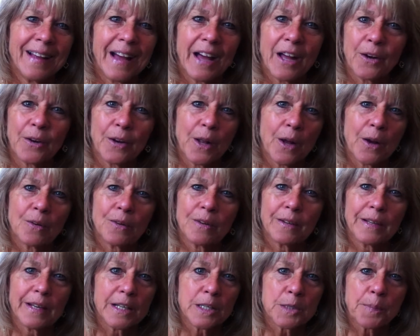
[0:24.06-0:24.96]
I don't know,
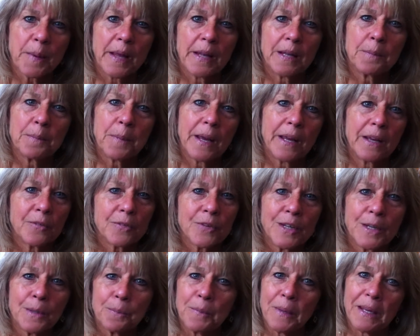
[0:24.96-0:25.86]
expanding my
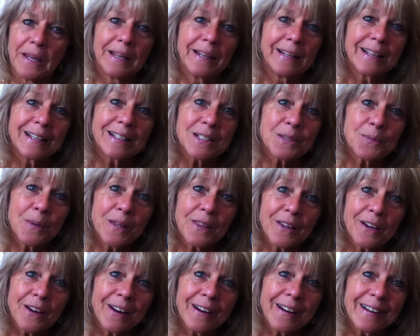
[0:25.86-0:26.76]
infinite beingness
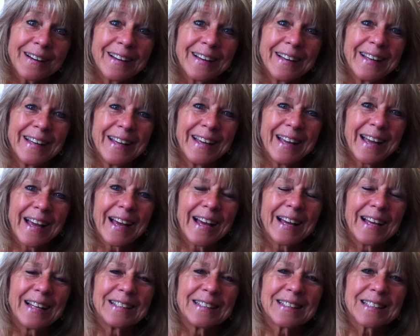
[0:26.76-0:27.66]
with her.
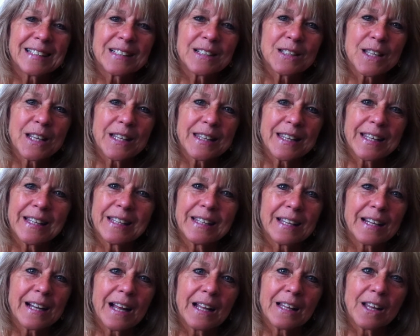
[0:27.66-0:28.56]
And the thing
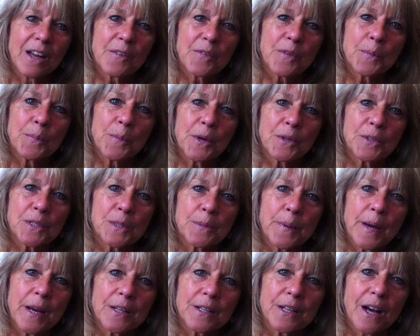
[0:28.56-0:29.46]
that I love the most
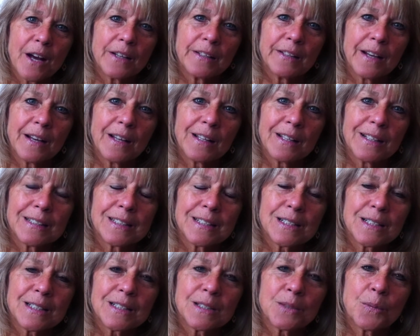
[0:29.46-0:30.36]
about Donnielle
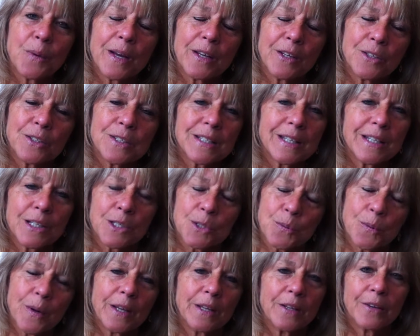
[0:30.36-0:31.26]
is what you see
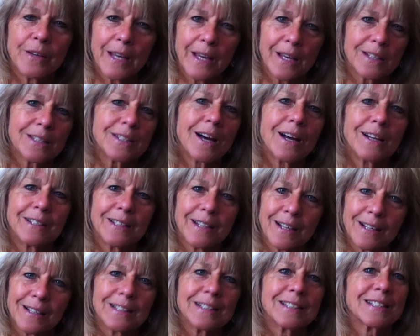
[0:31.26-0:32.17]
is what you get.
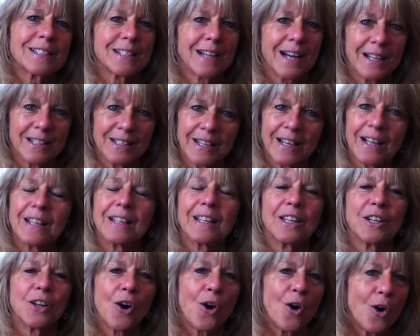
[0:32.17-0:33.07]
Donnielle is Donnielle
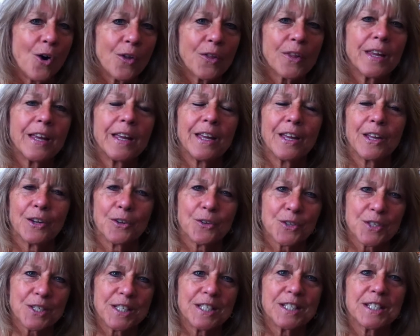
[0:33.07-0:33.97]
in all the
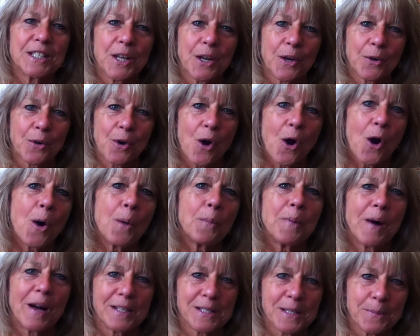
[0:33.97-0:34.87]
energies that are all
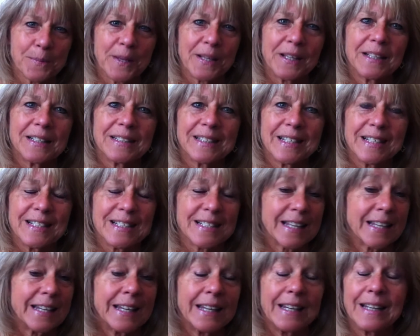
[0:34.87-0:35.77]
possibilities
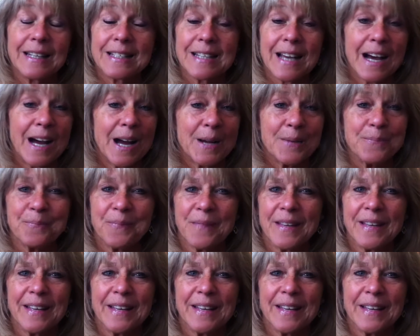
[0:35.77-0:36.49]
at any time.